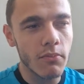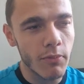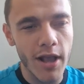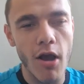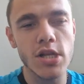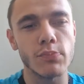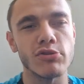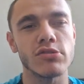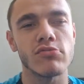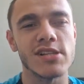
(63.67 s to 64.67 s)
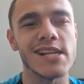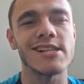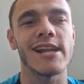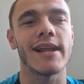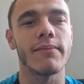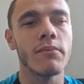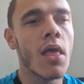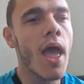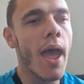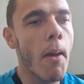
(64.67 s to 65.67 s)
We go to Bristol City.
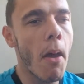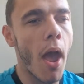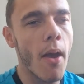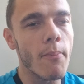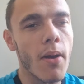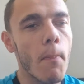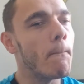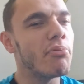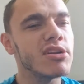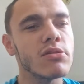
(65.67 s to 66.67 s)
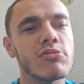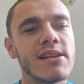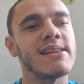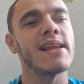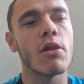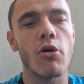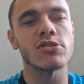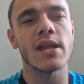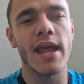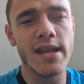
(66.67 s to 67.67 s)
Bristol City
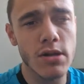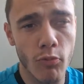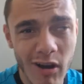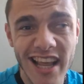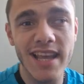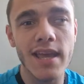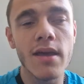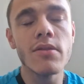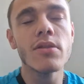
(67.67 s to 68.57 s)
lost in the week